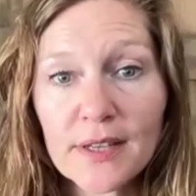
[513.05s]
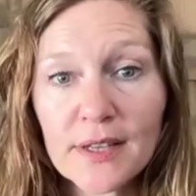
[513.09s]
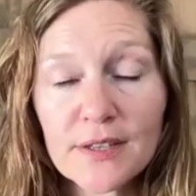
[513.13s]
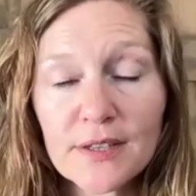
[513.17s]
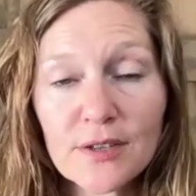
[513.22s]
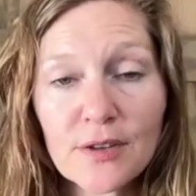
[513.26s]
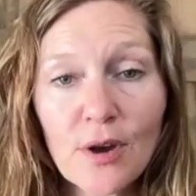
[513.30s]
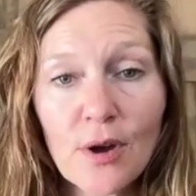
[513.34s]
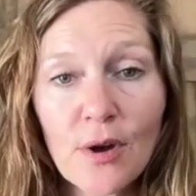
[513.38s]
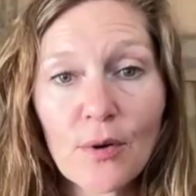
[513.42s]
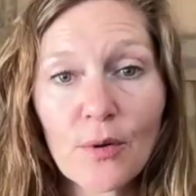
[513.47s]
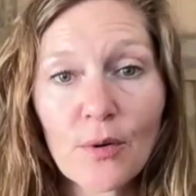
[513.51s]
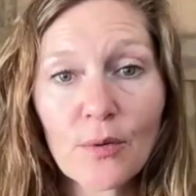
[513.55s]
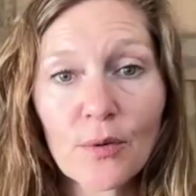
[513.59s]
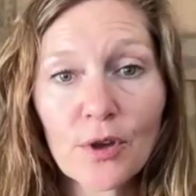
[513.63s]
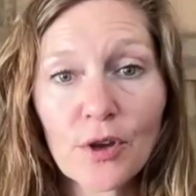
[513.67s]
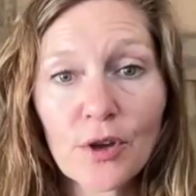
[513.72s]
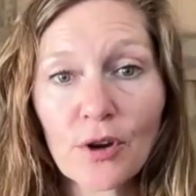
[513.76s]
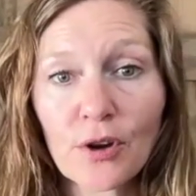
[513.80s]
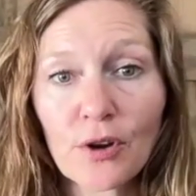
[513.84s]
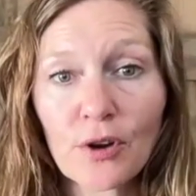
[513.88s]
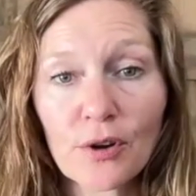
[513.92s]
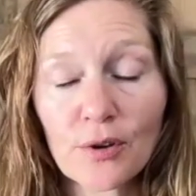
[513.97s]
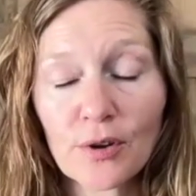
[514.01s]
And so
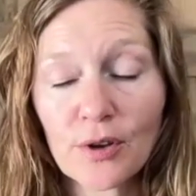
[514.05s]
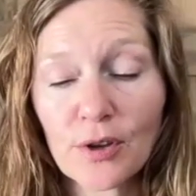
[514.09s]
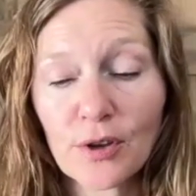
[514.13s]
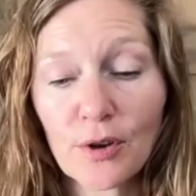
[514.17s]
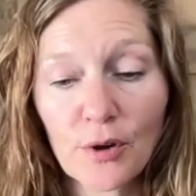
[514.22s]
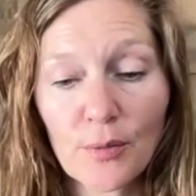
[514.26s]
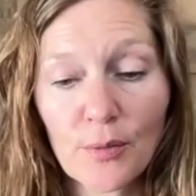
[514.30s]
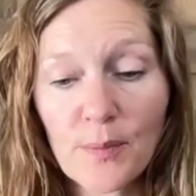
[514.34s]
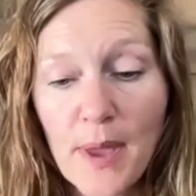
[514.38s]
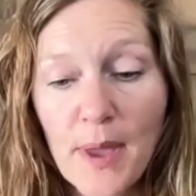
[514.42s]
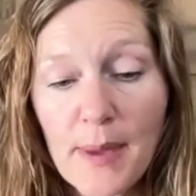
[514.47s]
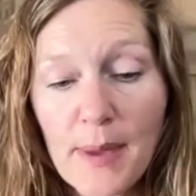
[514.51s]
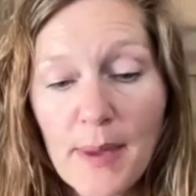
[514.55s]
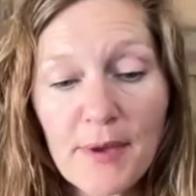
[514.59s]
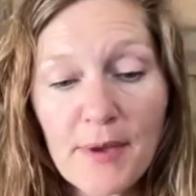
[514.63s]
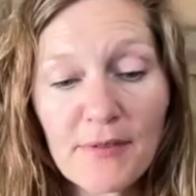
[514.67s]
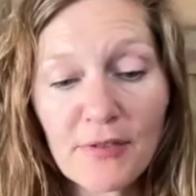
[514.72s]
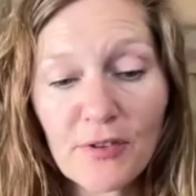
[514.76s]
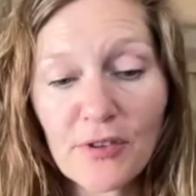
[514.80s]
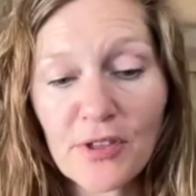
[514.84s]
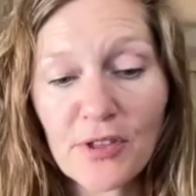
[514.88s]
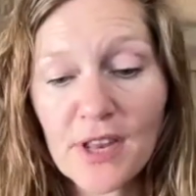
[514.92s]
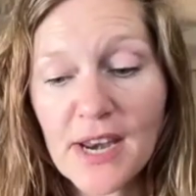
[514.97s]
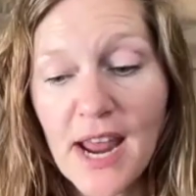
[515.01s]
you're maybe
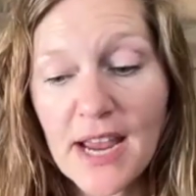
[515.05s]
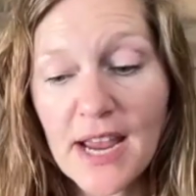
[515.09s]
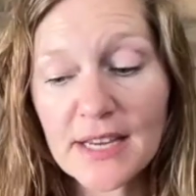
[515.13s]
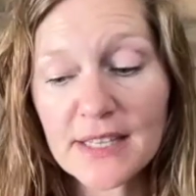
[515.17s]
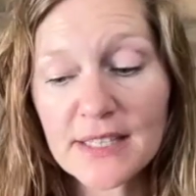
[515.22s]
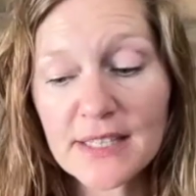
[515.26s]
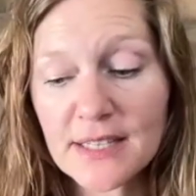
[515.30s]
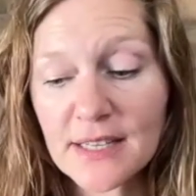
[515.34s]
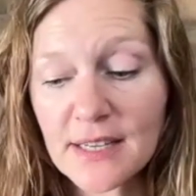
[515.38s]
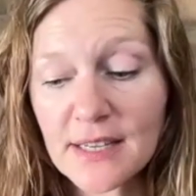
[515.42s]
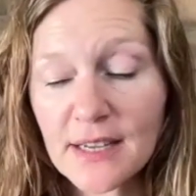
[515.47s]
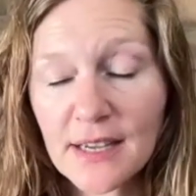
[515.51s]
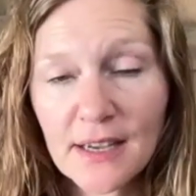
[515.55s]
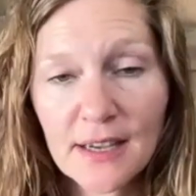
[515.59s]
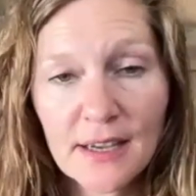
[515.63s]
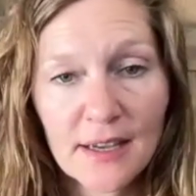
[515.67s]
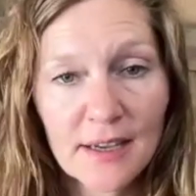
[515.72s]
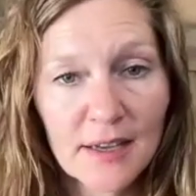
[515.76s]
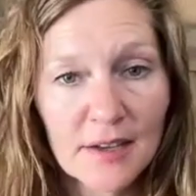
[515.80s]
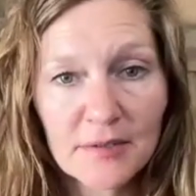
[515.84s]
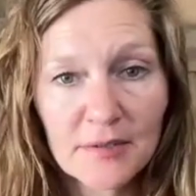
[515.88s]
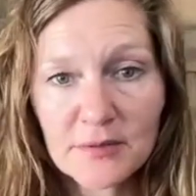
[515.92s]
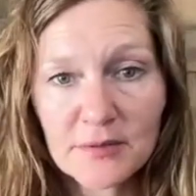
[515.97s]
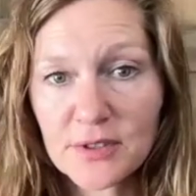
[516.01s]
for the next
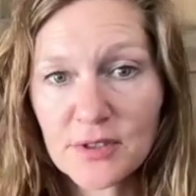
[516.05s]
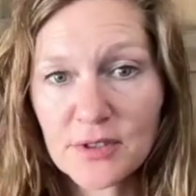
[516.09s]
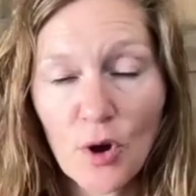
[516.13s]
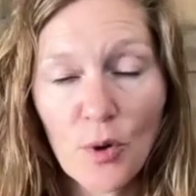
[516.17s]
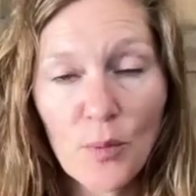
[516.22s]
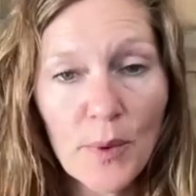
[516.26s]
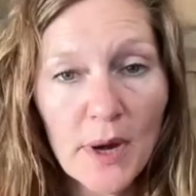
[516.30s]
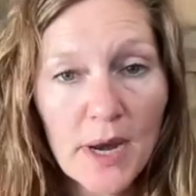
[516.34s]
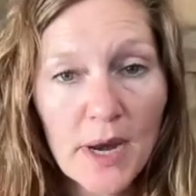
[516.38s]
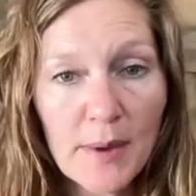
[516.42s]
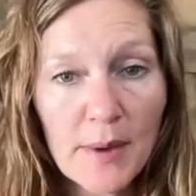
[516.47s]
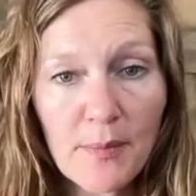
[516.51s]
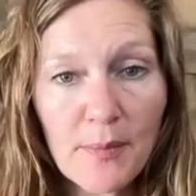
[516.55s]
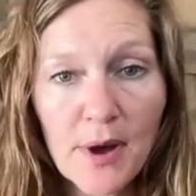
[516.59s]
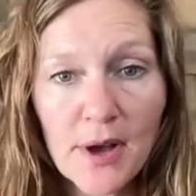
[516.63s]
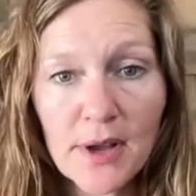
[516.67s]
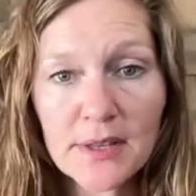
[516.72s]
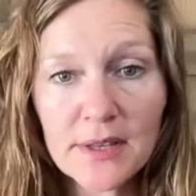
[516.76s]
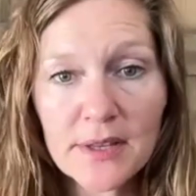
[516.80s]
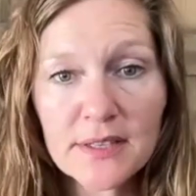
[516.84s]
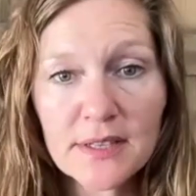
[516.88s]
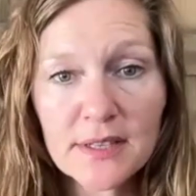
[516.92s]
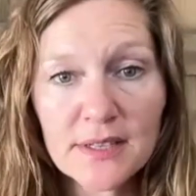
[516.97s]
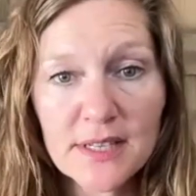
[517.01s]
so many
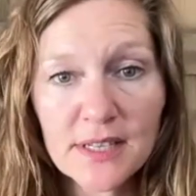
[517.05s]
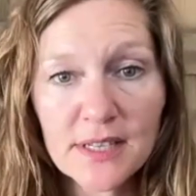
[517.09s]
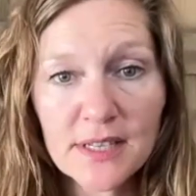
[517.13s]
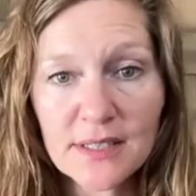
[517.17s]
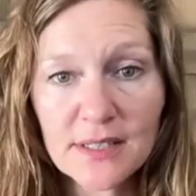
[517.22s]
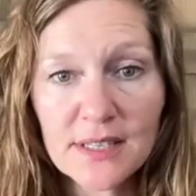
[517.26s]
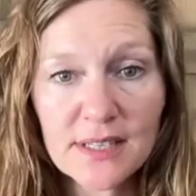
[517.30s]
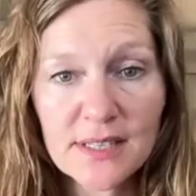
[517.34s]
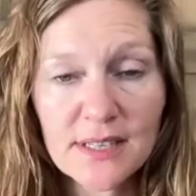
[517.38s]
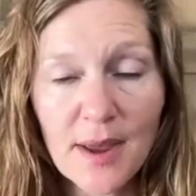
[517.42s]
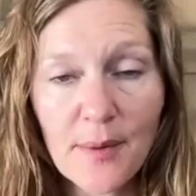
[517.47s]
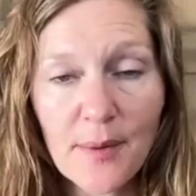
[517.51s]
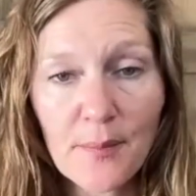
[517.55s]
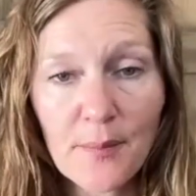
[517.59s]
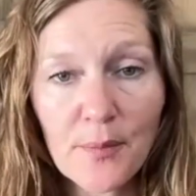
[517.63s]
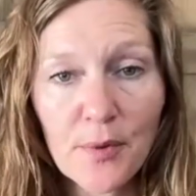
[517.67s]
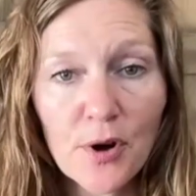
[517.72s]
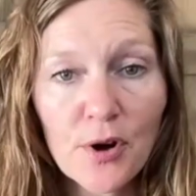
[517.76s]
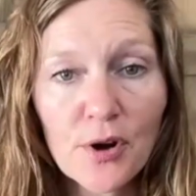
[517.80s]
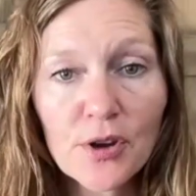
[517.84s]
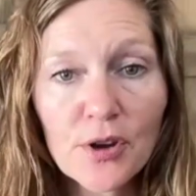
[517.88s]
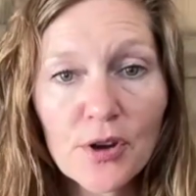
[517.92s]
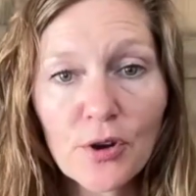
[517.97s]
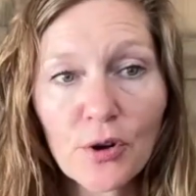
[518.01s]
months until
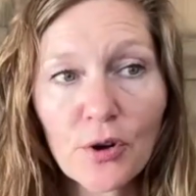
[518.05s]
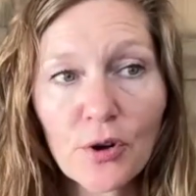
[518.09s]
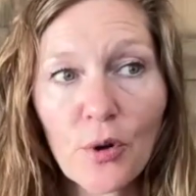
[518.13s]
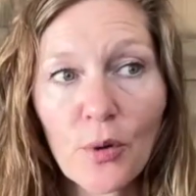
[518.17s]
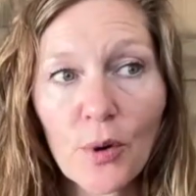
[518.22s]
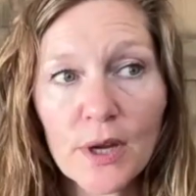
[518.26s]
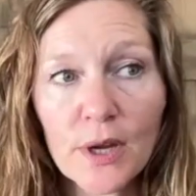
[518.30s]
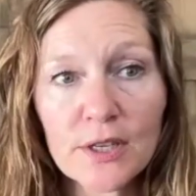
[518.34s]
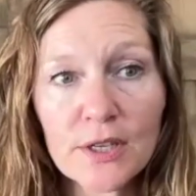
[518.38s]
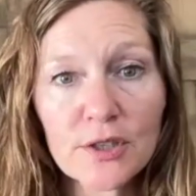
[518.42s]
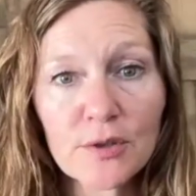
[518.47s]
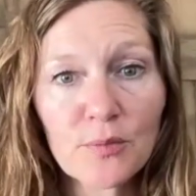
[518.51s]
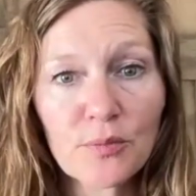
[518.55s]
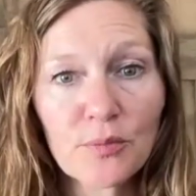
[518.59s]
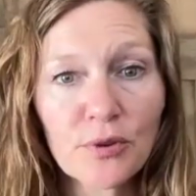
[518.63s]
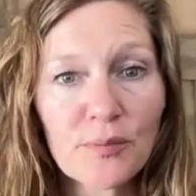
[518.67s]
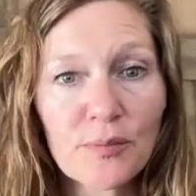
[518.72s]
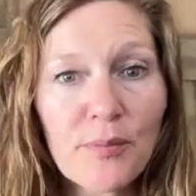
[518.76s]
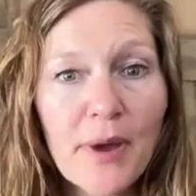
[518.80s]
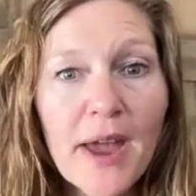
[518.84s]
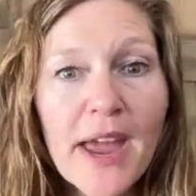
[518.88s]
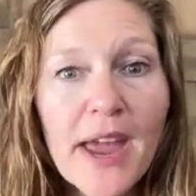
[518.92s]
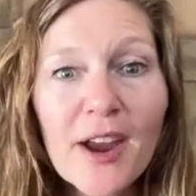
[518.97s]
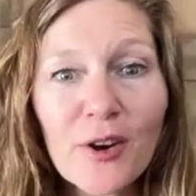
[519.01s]
December, you're going to
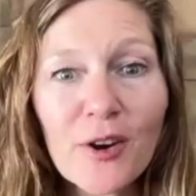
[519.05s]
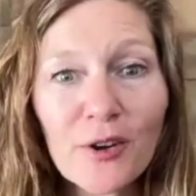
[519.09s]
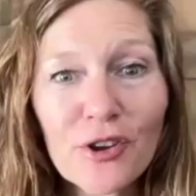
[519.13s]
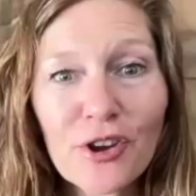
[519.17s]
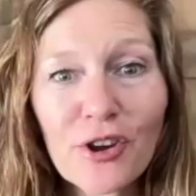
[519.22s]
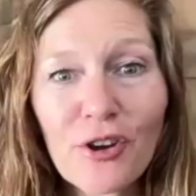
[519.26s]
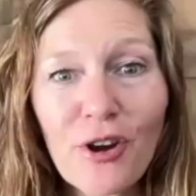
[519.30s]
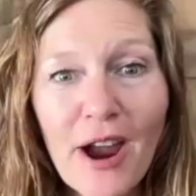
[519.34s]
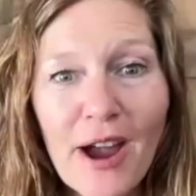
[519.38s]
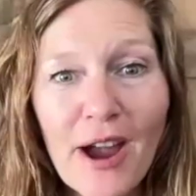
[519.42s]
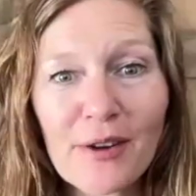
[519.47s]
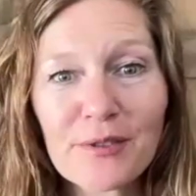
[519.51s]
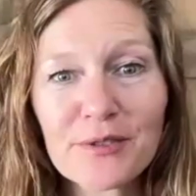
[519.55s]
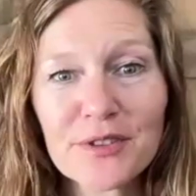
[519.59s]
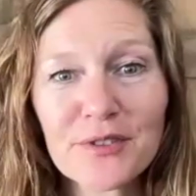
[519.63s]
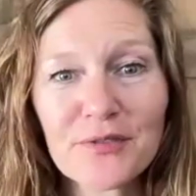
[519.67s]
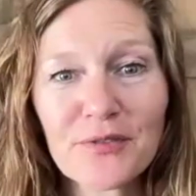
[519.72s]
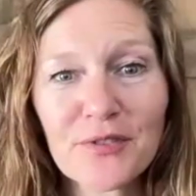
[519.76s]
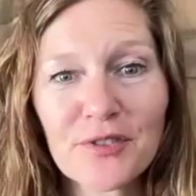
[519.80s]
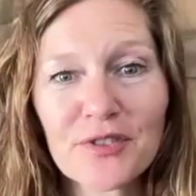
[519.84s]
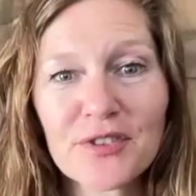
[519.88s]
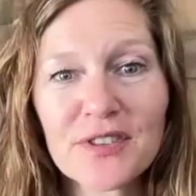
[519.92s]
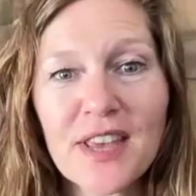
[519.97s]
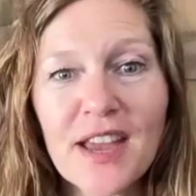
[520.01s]
prepare your house
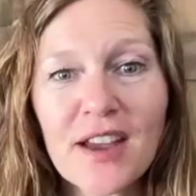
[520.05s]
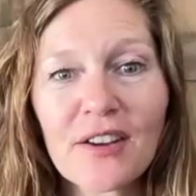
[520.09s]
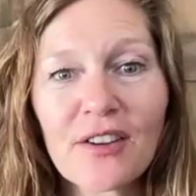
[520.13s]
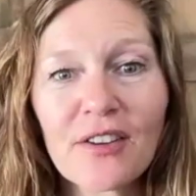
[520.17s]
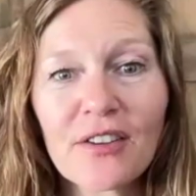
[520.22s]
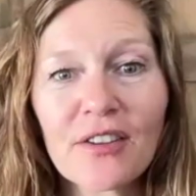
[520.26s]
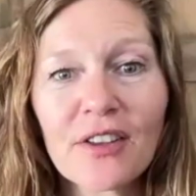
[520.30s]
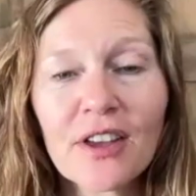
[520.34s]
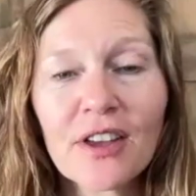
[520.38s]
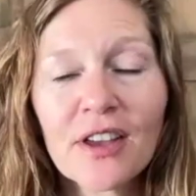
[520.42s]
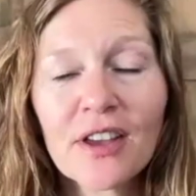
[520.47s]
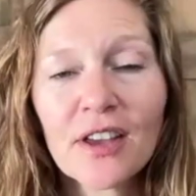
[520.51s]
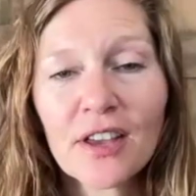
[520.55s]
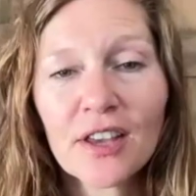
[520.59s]
for sale.